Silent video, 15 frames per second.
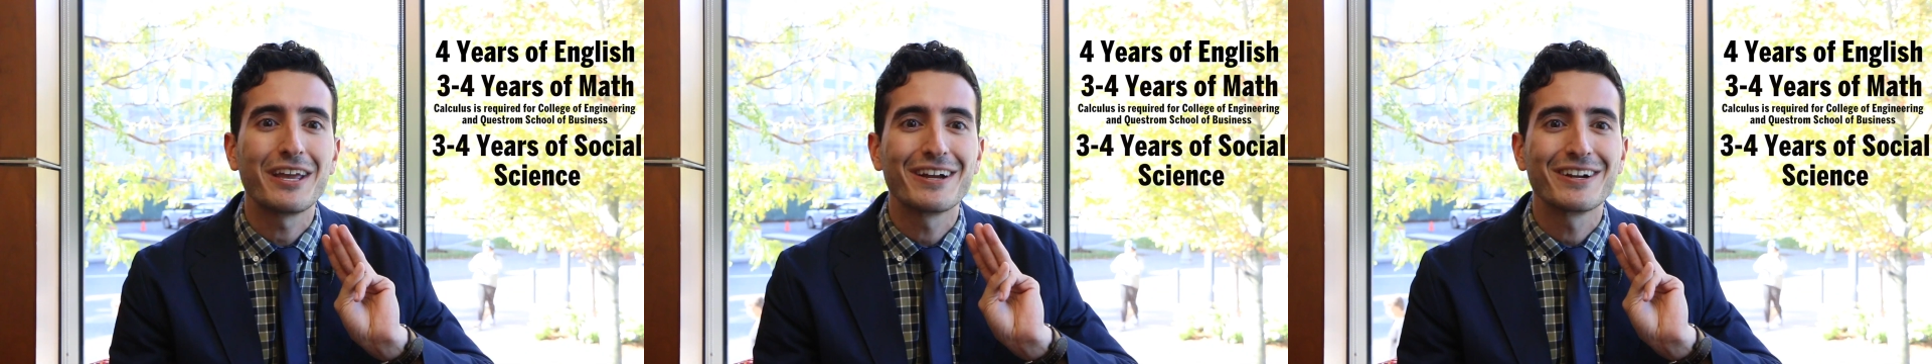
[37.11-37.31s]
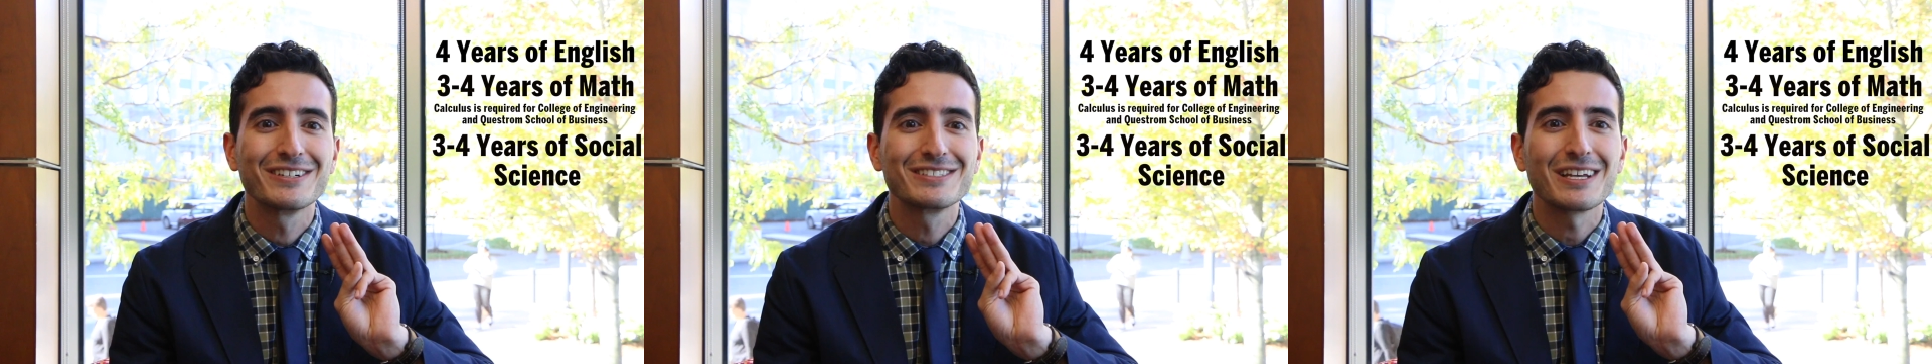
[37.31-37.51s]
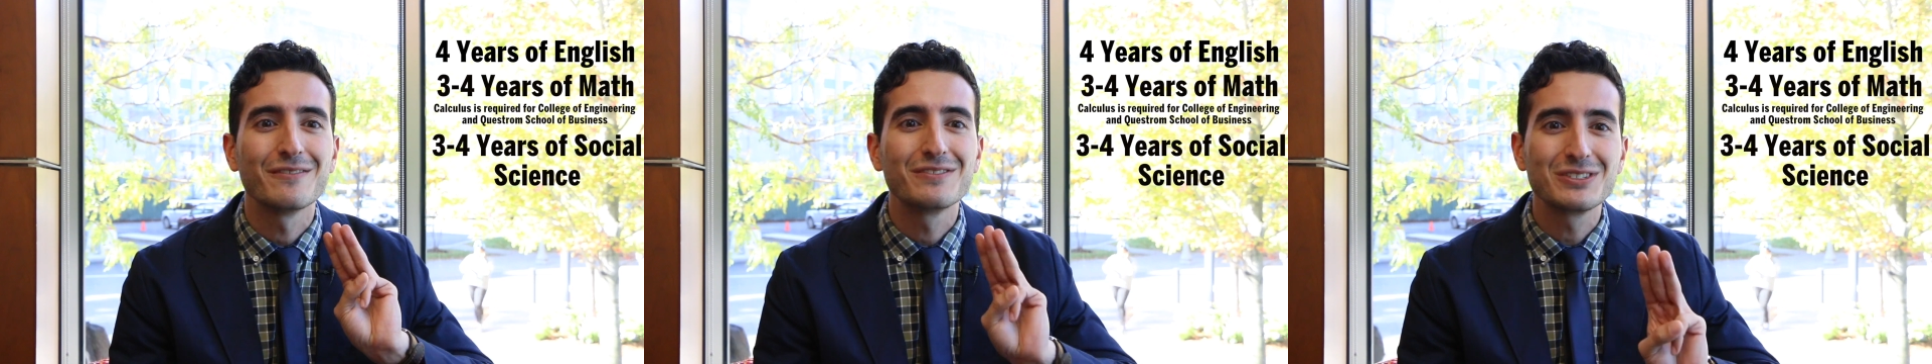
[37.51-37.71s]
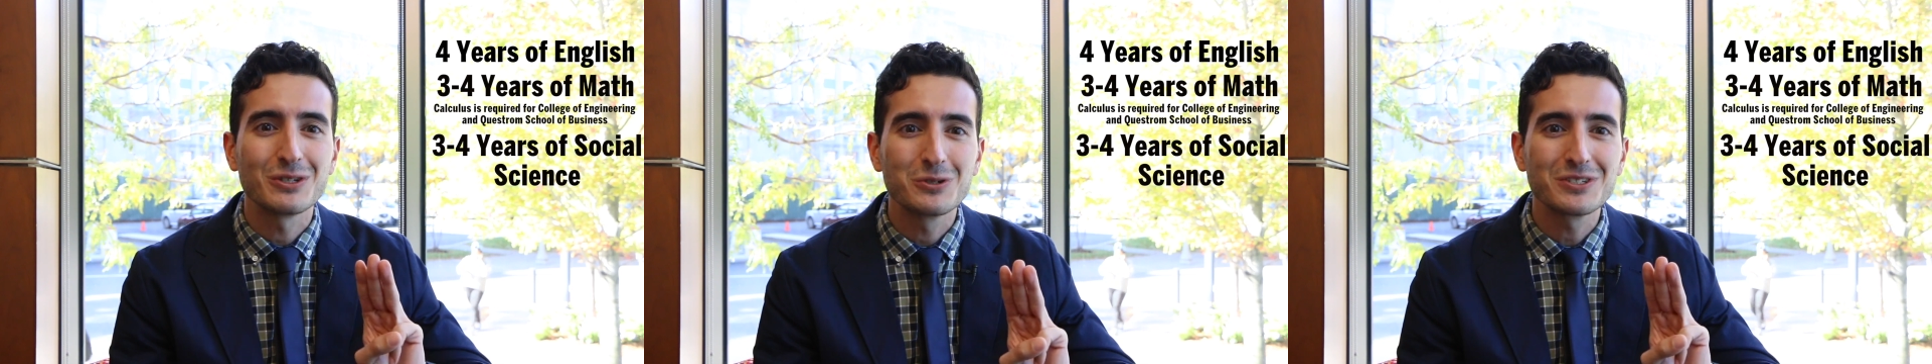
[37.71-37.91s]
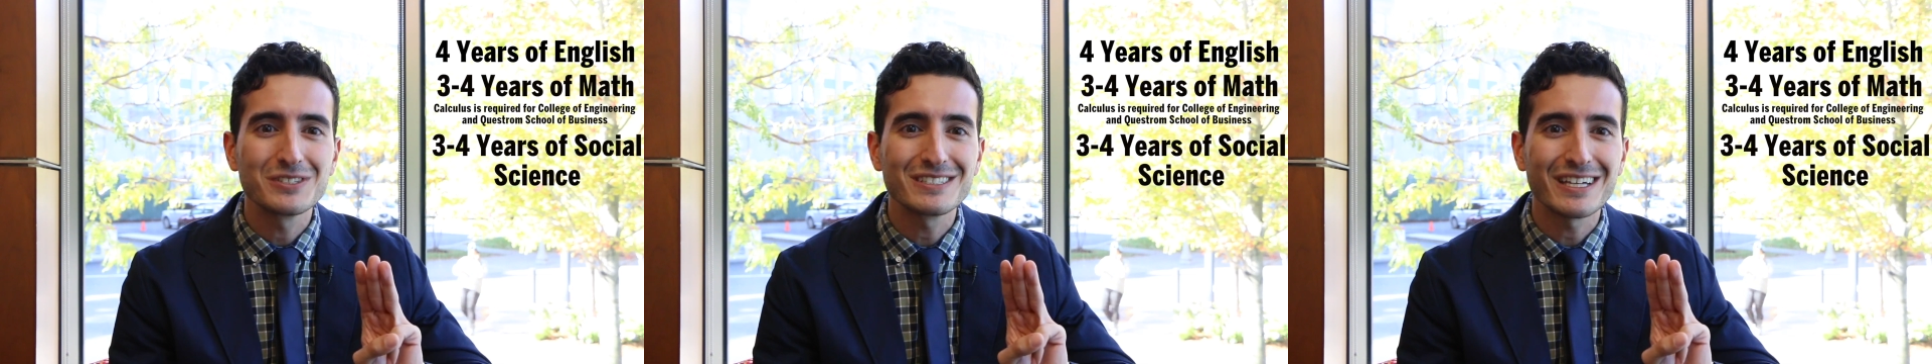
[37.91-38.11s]
years of
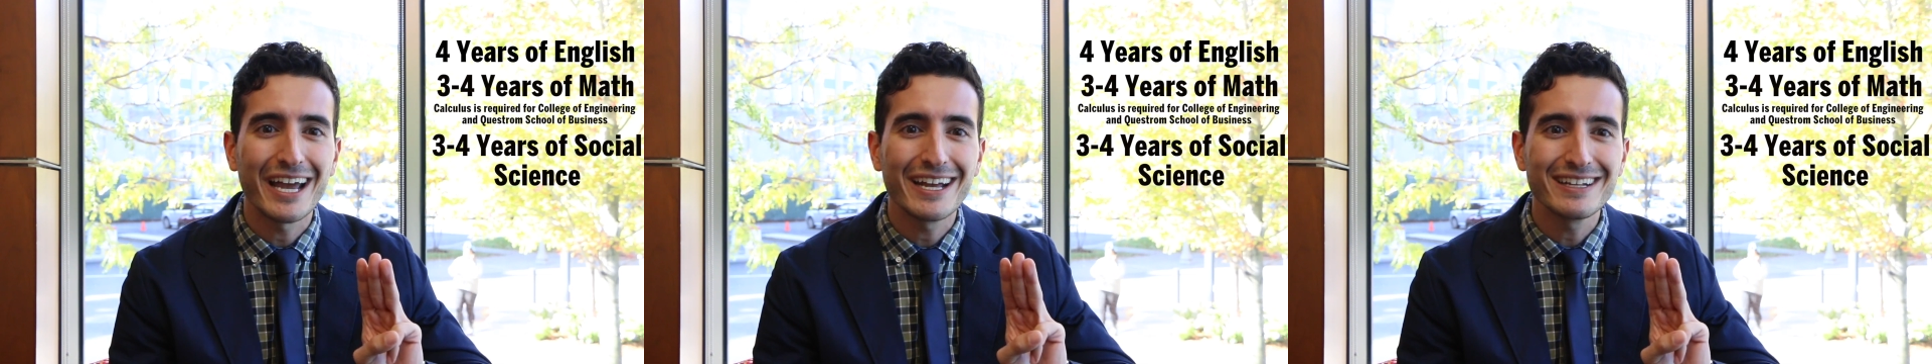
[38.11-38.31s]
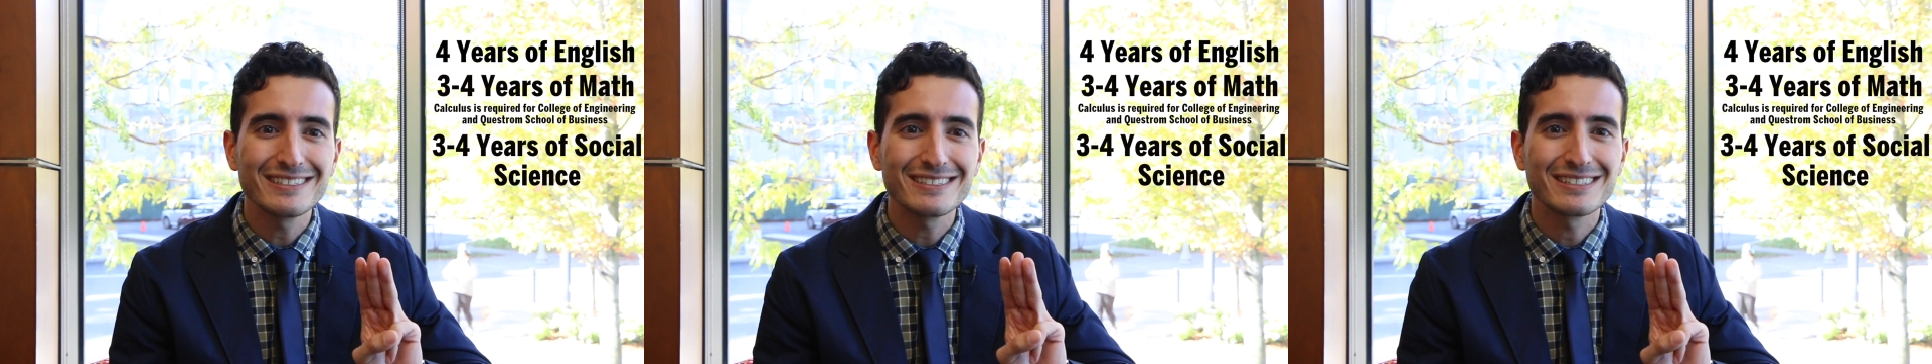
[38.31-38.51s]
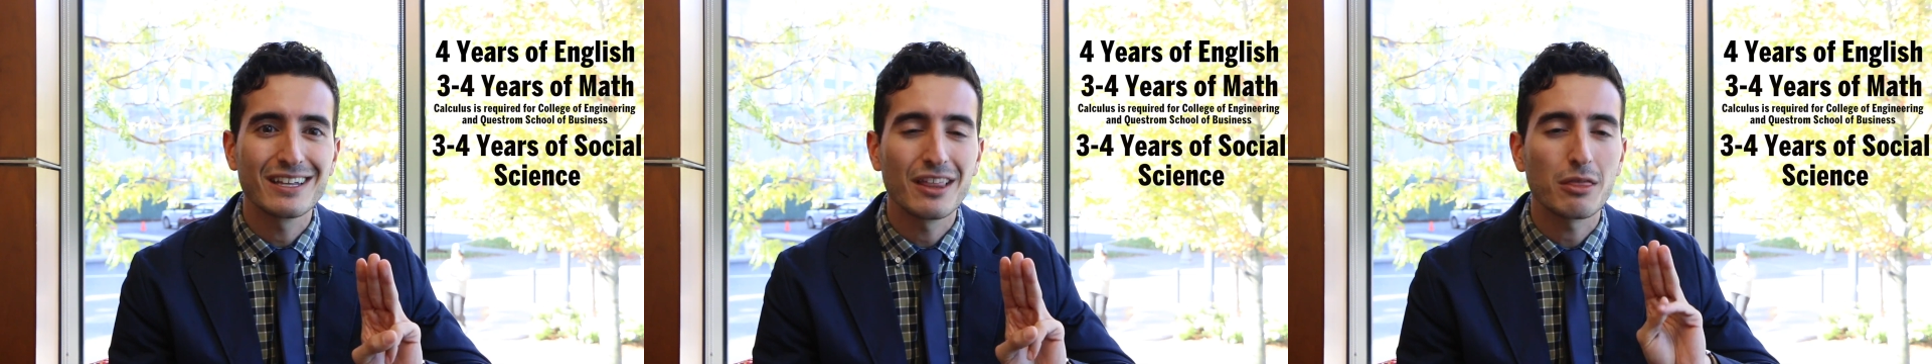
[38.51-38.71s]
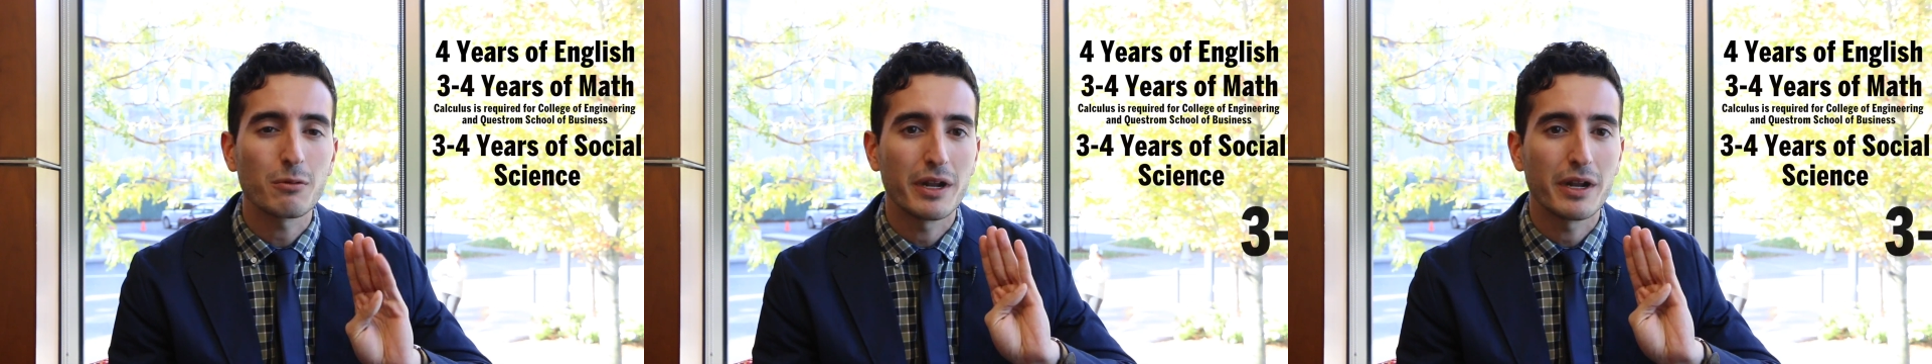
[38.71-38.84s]
social science,